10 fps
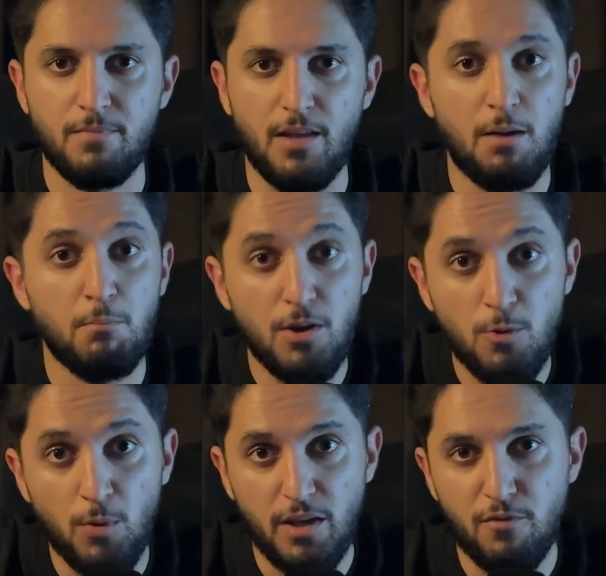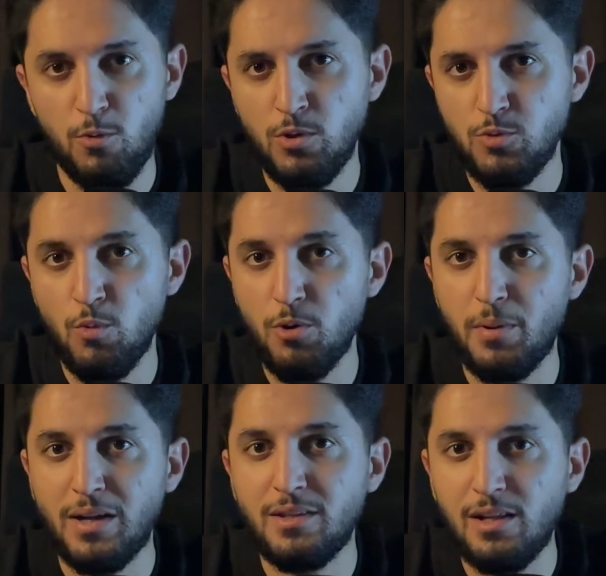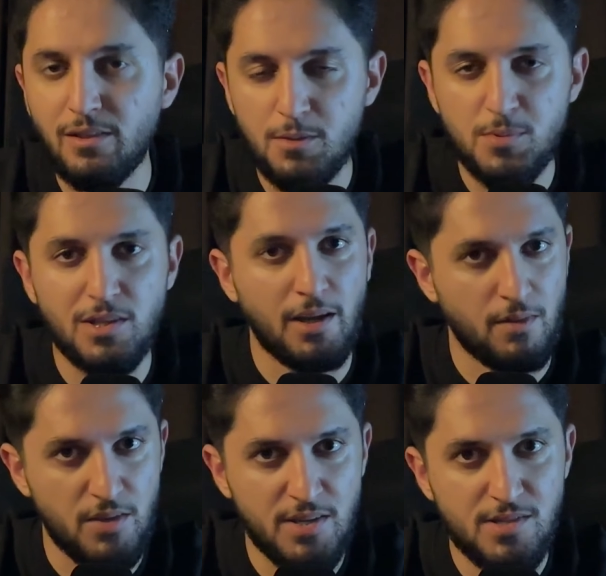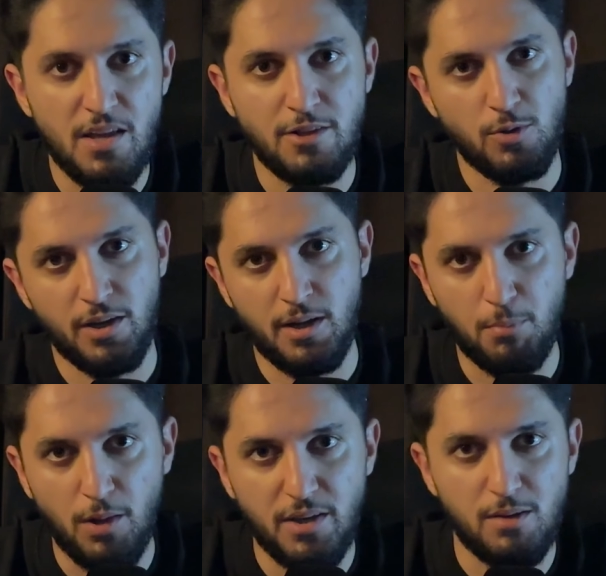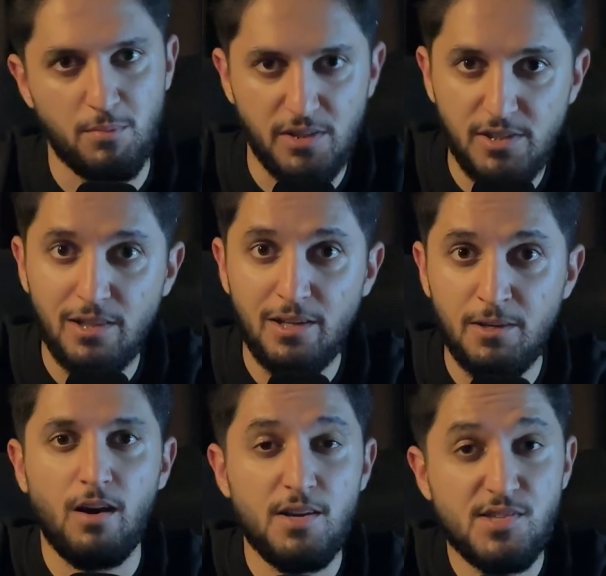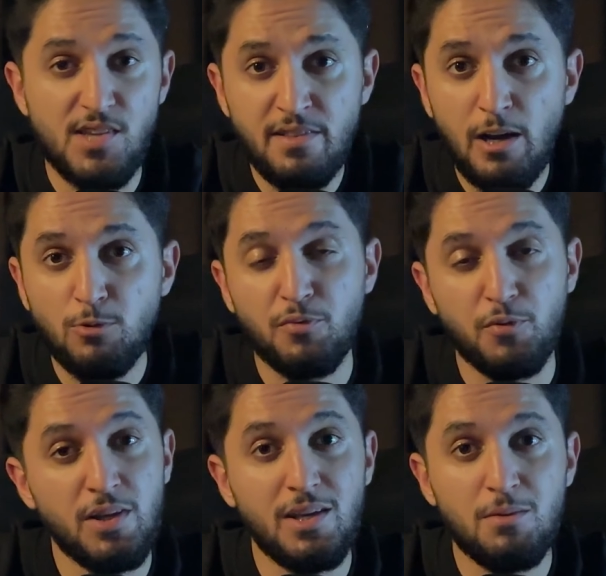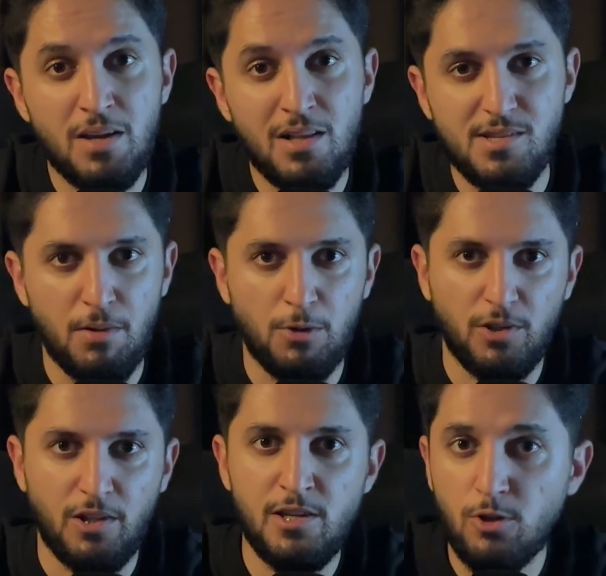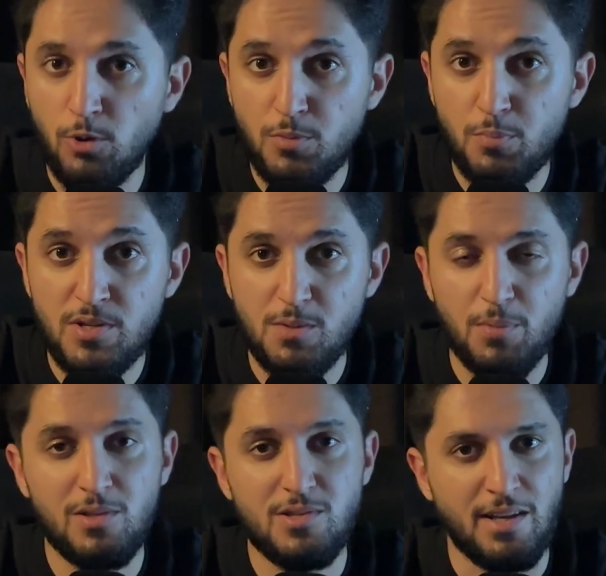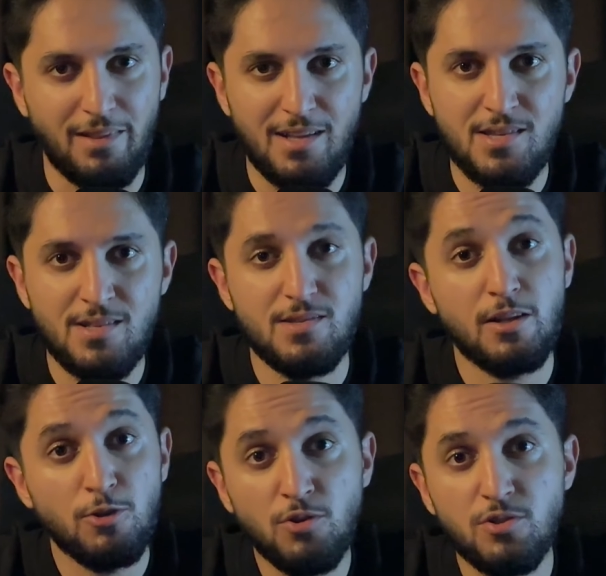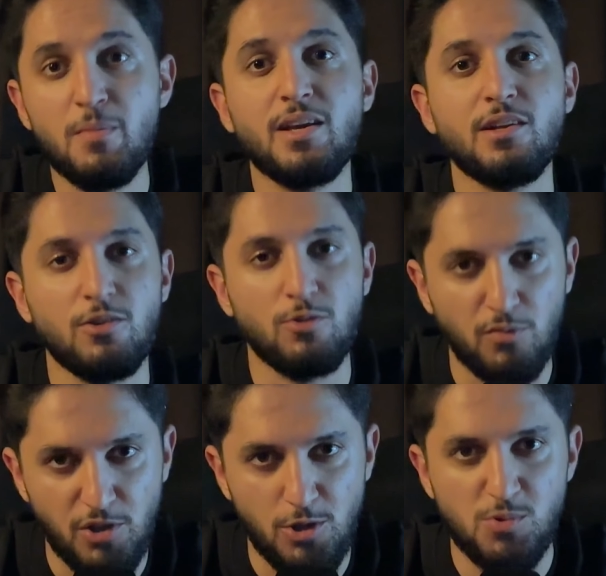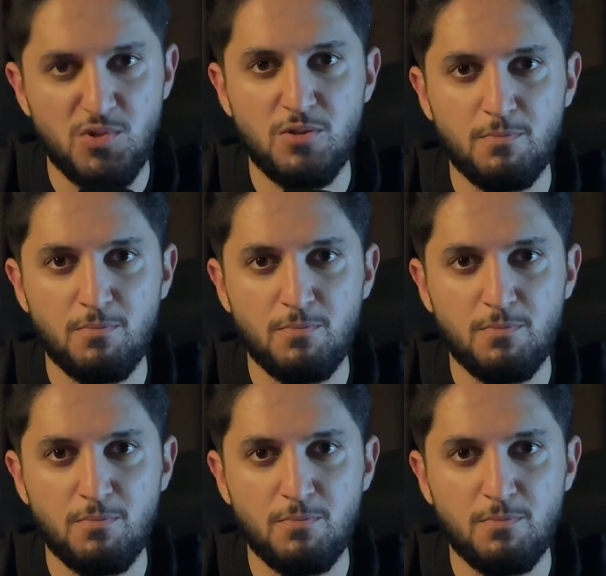And by the way, if you want more practical tips like these that you can apply immediately, I send out free emails about clean code principles and lessons that don't make it into videos.